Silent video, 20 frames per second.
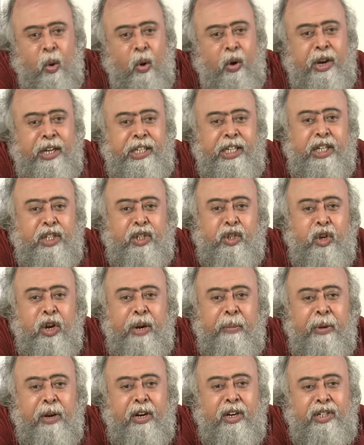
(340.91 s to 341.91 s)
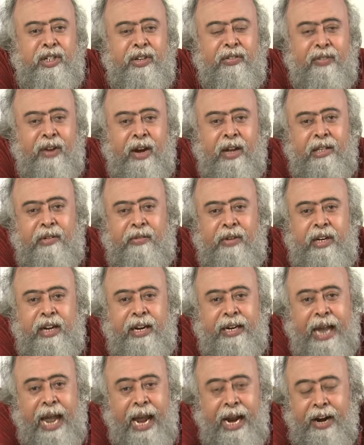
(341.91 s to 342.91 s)
or you just do it because your father will
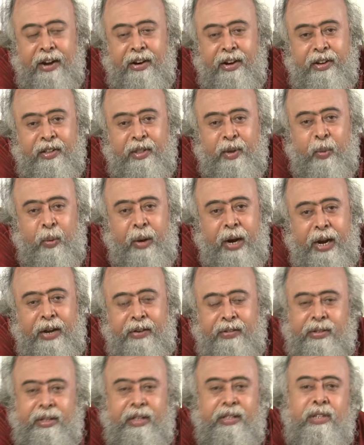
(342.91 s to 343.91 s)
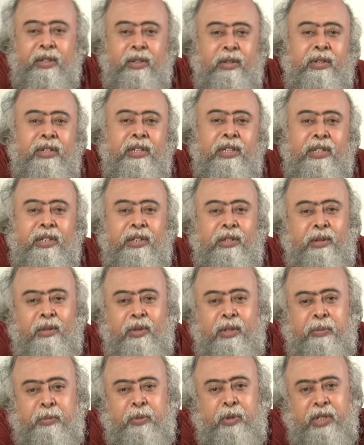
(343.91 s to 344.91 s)
get angry otherwise, that's a good reason to
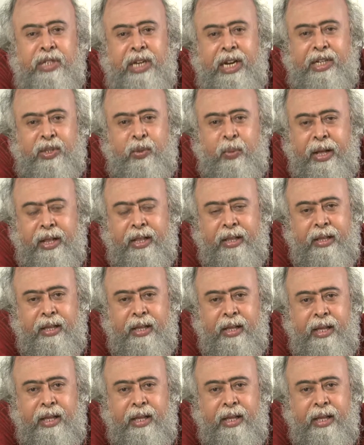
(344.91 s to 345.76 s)
do the puja as well.